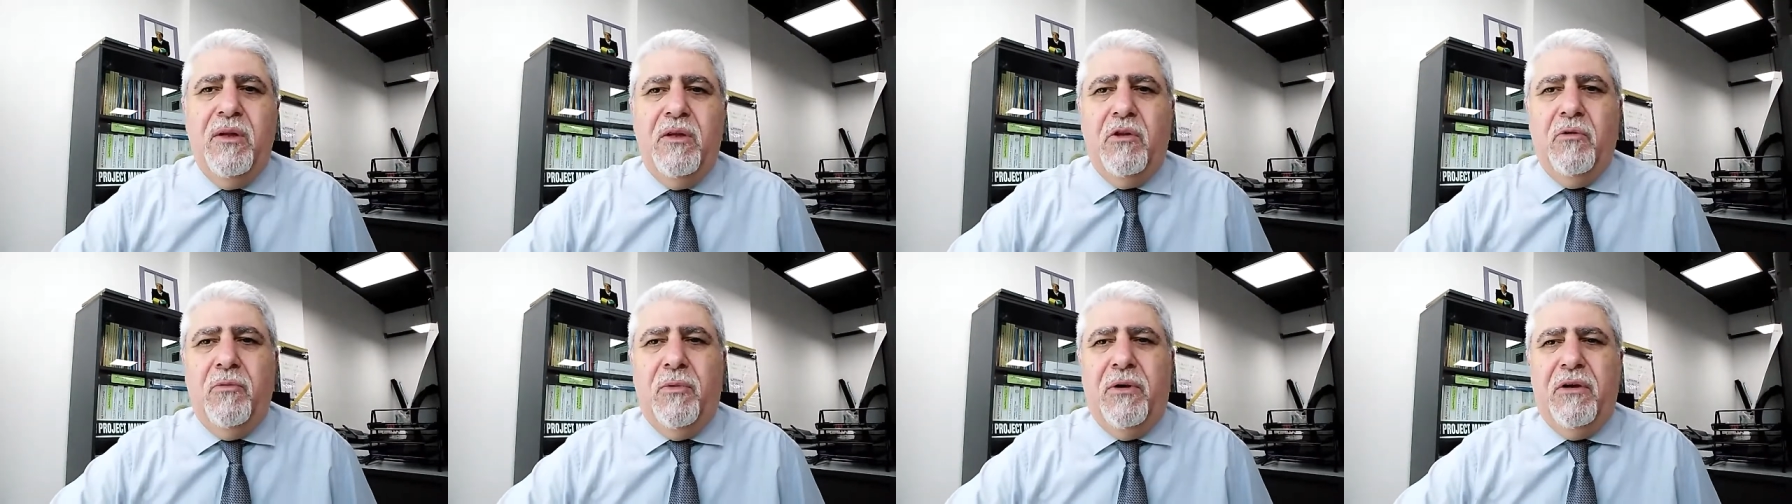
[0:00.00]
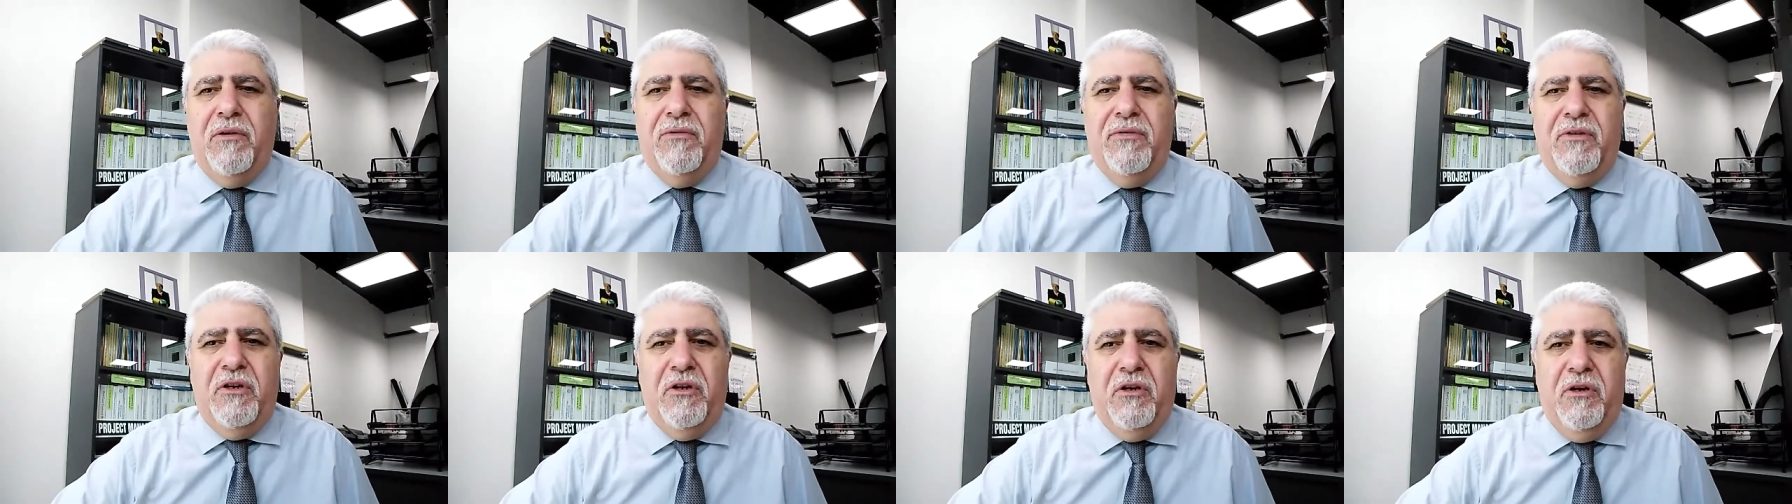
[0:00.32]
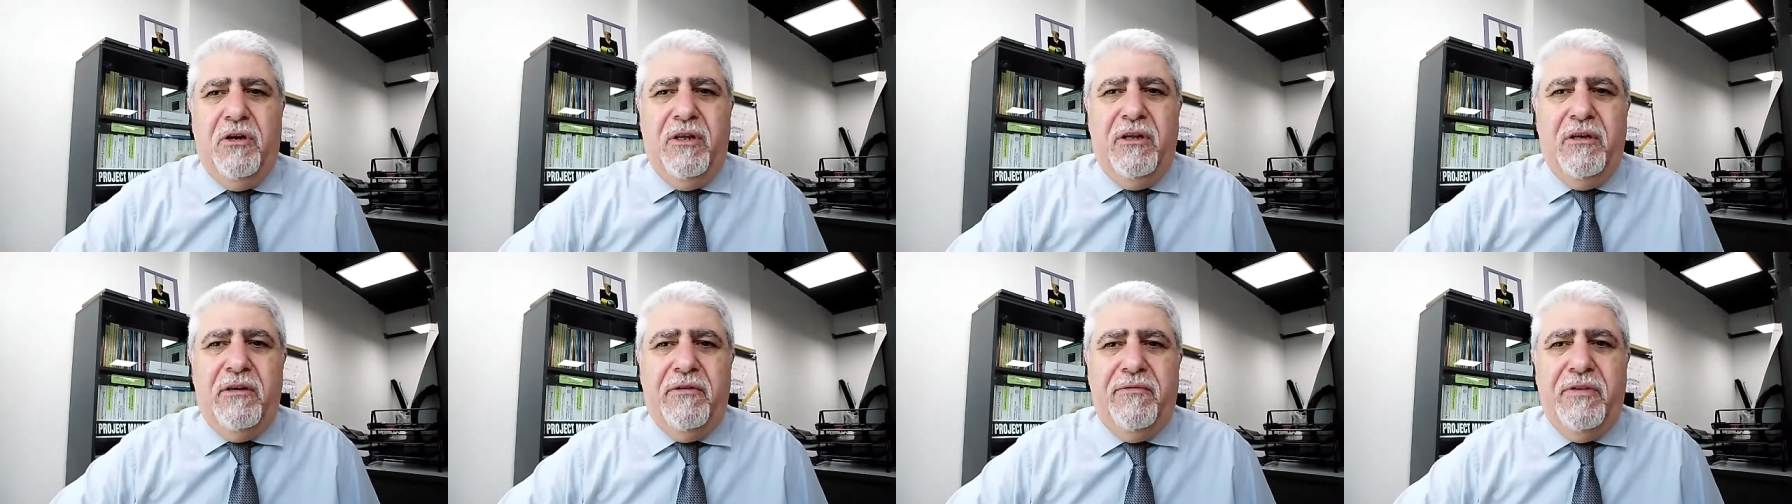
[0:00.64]
to one of the
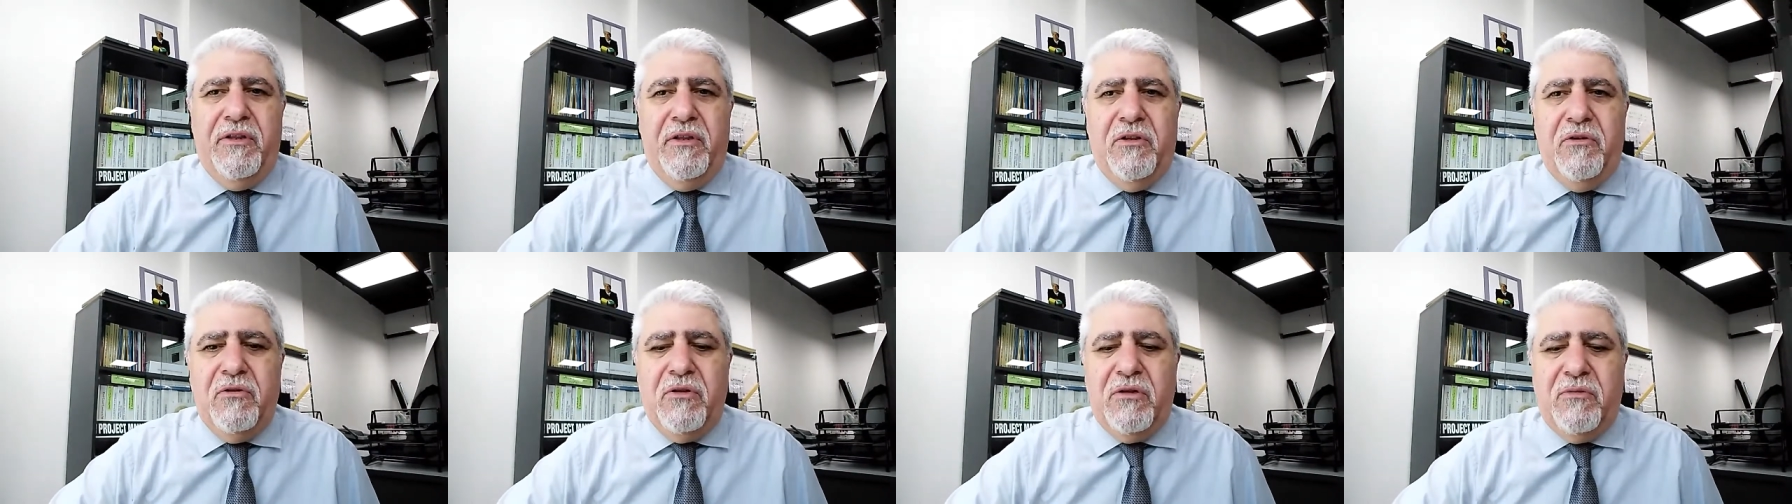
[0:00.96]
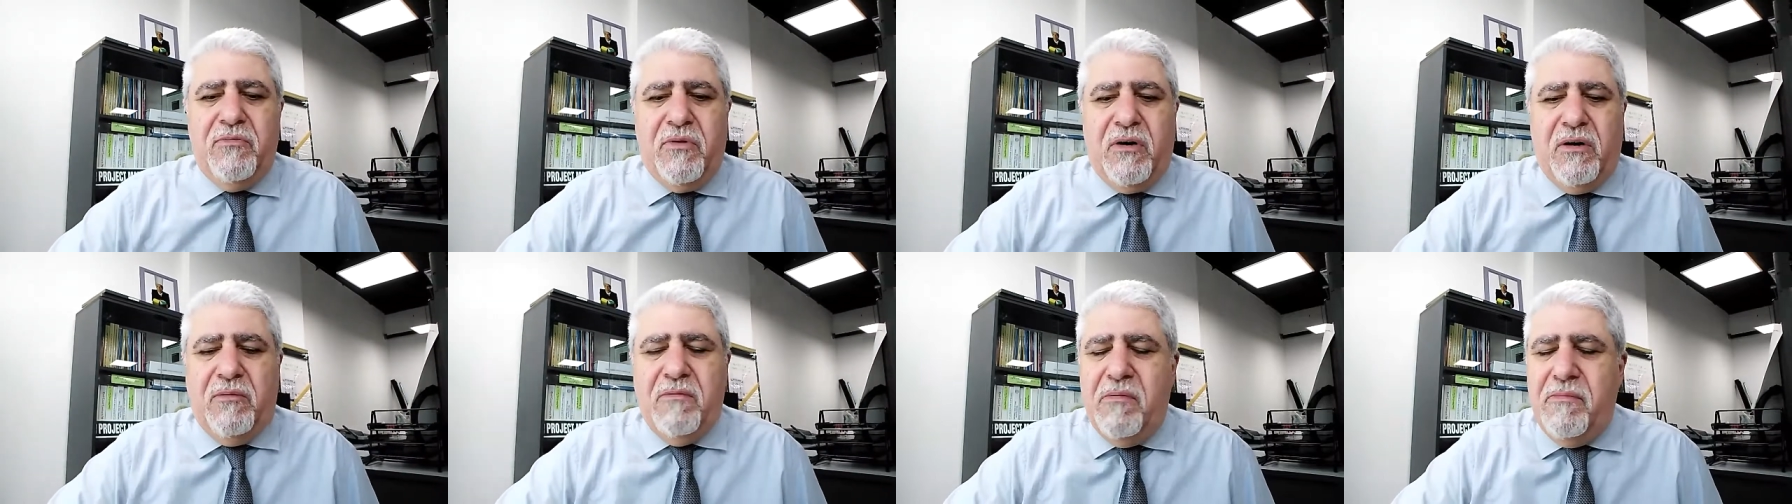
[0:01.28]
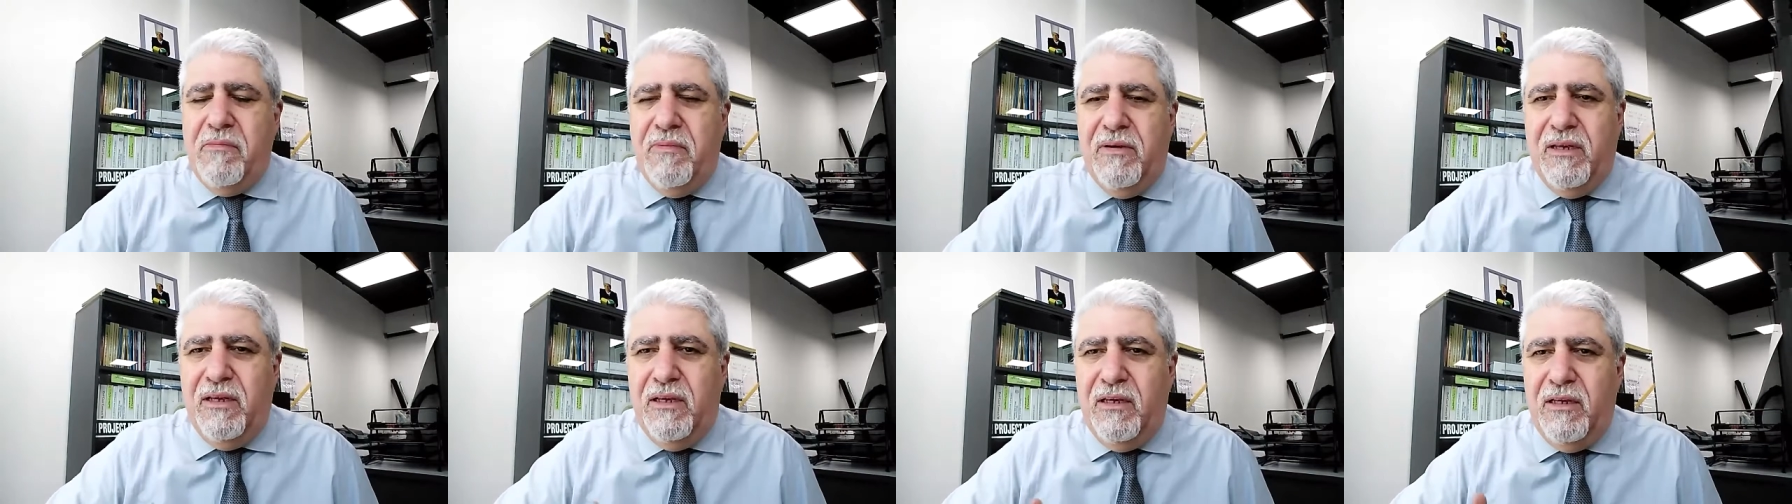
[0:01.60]
earlier videos,
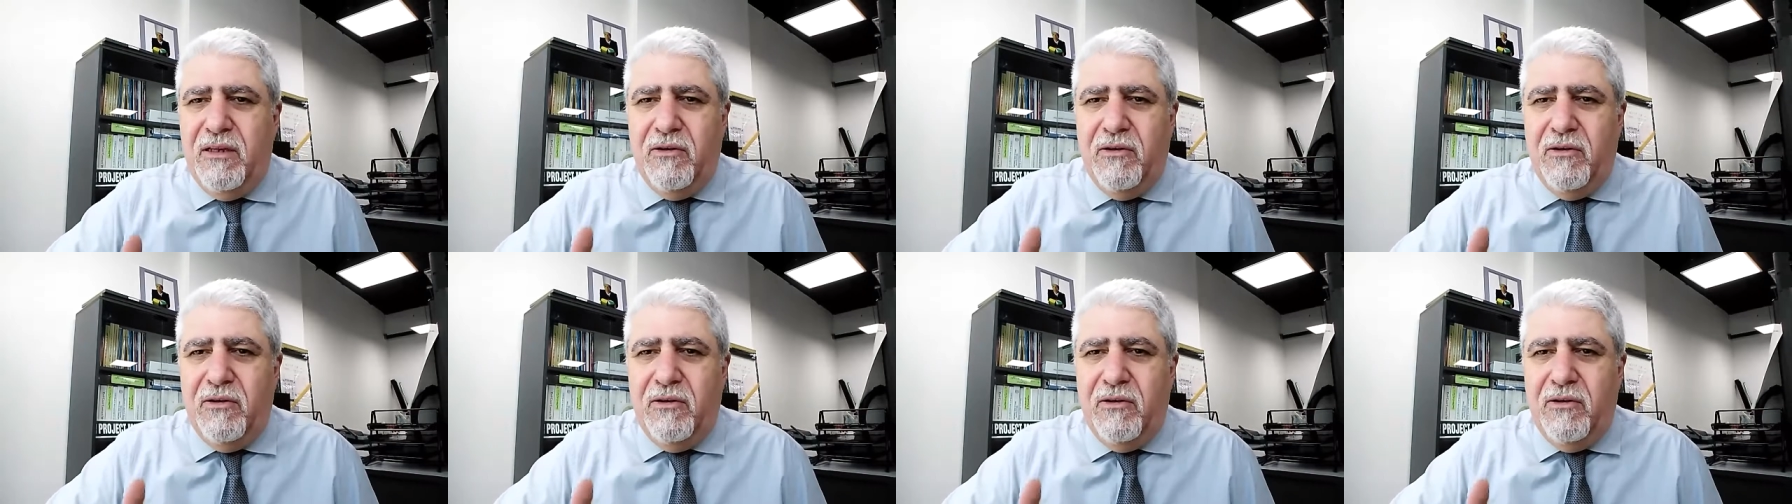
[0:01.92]
probably